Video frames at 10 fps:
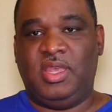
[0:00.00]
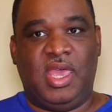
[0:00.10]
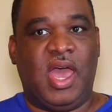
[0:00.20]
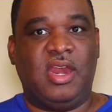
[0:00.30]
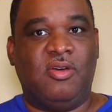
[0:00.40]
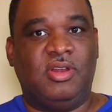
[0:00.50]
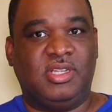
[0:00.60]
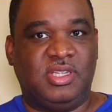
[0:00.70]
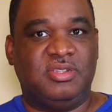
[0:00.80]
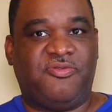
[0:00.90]
Yeah, I know
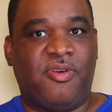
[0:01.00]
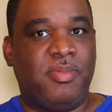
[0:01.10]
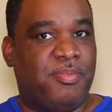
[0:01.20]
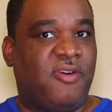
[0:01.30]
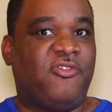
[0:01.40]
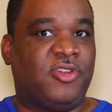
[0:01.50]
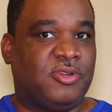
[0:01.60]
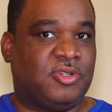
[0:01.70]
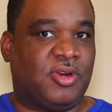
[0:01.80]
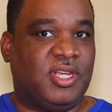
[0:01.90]
this is from
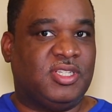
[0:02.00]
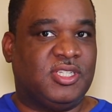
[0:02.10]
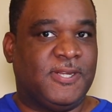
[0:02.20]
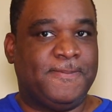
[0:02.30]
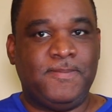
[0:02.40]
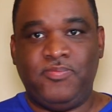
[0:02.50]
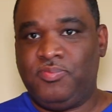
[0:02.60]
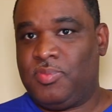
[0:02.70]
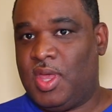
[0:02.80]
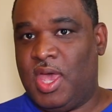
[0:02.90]
Buffalo Trace,
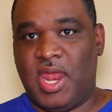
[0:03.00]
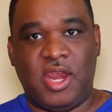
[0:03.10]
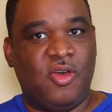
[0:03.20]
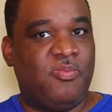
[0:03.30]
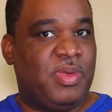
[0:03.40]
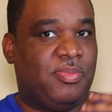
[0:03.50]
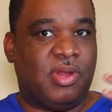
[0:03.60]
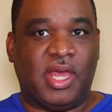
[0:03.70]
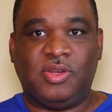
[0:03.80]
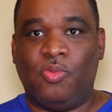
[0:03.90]
and I know
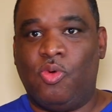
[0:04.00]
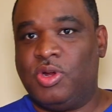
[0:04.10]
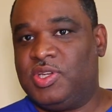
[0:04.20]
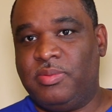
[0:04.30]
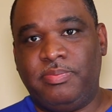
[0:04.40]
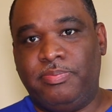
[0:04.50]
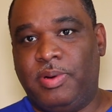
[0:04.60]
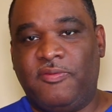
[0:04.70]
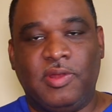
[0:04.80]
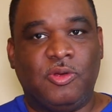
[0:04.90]
people like to worship
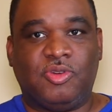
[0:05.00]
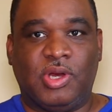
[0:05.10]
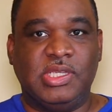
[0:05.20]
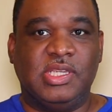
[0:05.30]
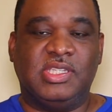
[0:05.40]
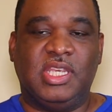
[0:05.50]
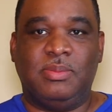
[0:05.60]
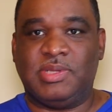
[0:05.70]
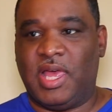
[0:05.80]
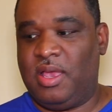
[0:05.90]
Buffalo Trace, it
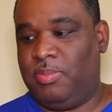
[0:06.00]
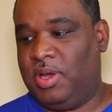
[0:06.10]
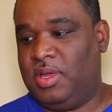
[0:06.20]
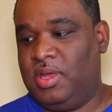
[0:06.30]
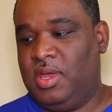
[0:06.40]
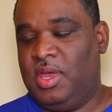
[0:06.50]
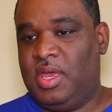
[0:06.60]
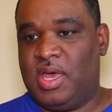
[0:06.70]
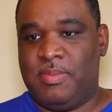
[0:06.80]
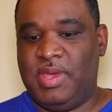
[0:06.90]
seems like, but
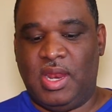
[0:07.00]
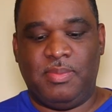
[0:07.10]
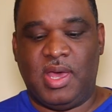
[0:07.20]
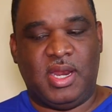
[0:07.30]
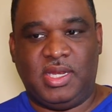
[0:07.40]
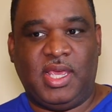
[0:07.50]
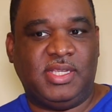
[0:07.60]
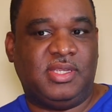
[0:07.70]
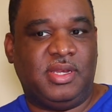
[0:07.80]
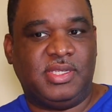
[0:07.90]
I mean, I'm kind of
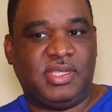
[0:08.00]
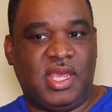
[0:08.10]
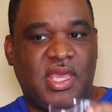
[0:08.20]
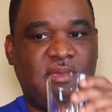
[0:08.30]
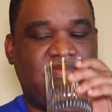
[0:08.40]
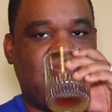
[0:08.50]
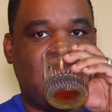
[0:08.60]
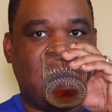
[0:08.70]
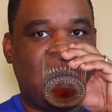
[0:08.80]
tasting the same.